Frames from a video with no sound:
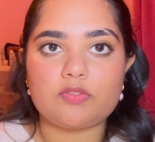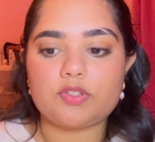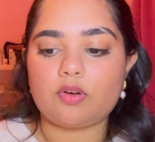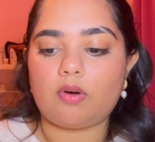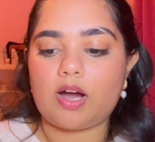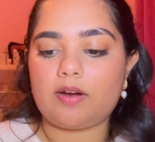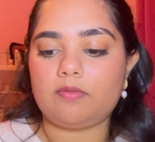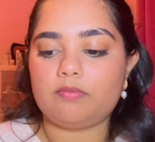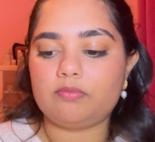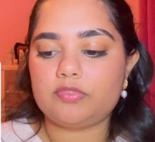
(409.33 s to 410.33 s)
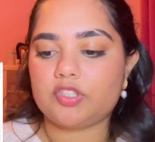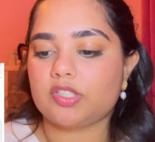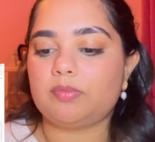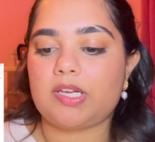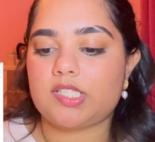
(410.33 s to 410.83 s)
So I
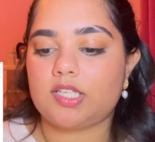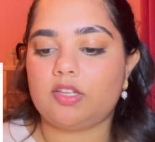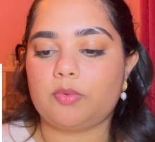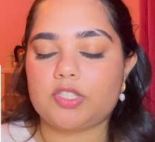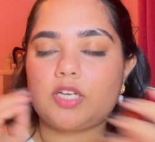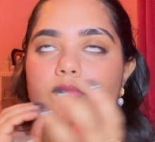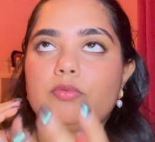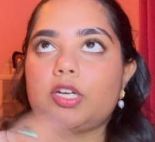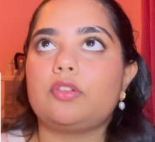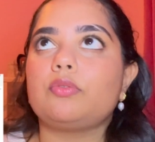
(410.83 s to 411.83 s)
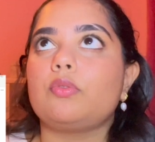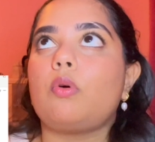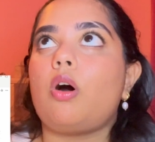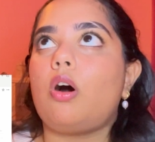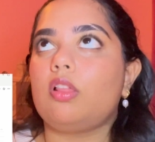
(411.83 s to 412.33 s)
just basically, once I read
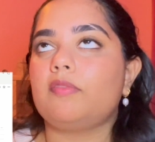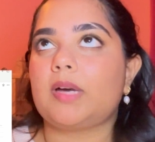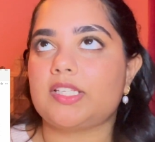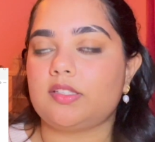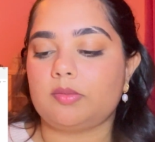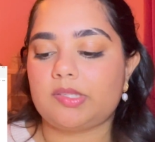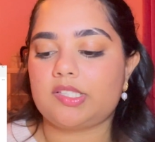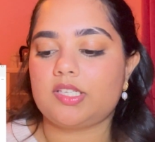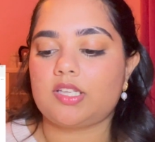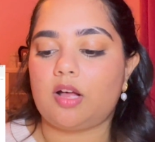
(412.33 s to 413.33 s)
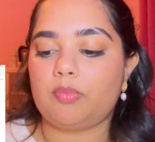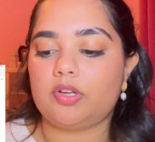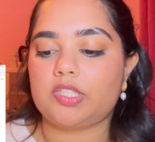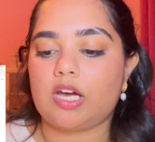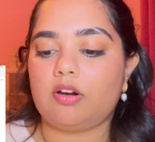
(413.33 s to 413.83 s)
through all of my syllabuses, I'll
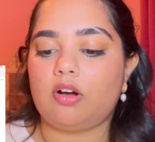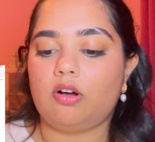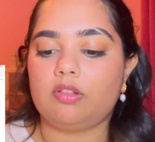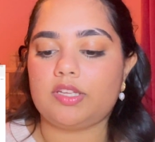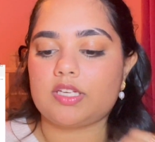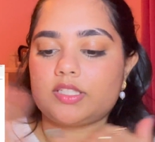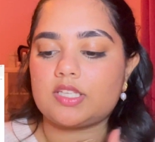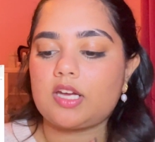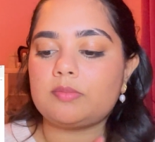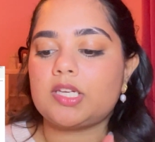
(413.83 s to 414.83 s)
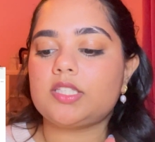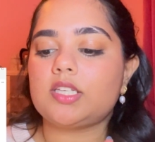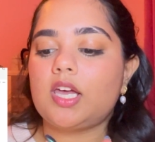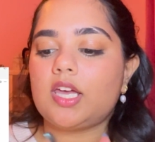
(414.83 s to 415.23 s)
put down all the assignments,